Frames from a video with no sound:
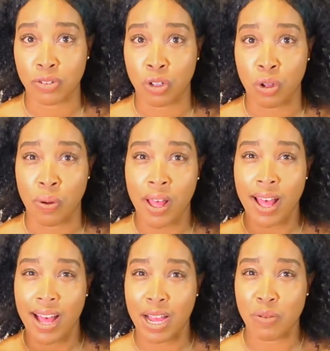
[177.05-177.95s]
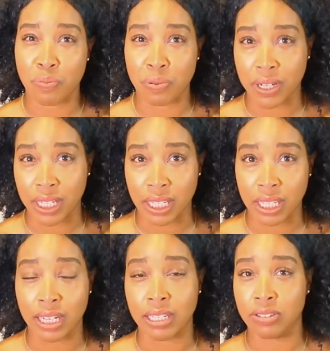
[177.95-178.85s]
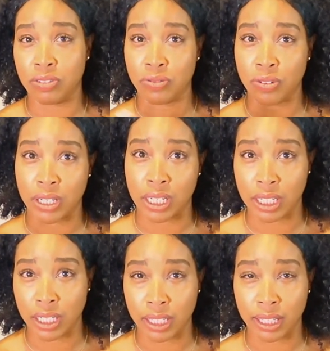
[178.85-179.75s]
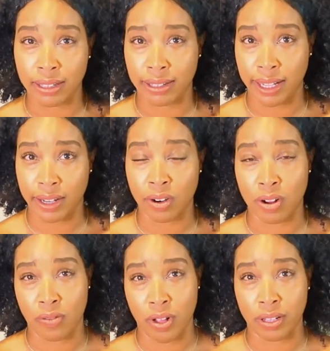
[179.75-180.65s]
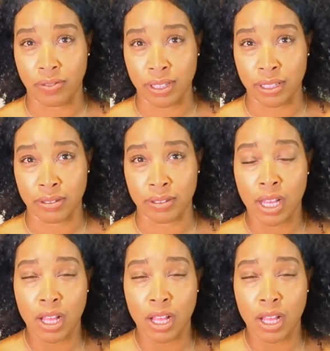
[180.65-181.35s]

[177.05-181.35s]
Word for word: So I'm bringing in a different layer of all of this.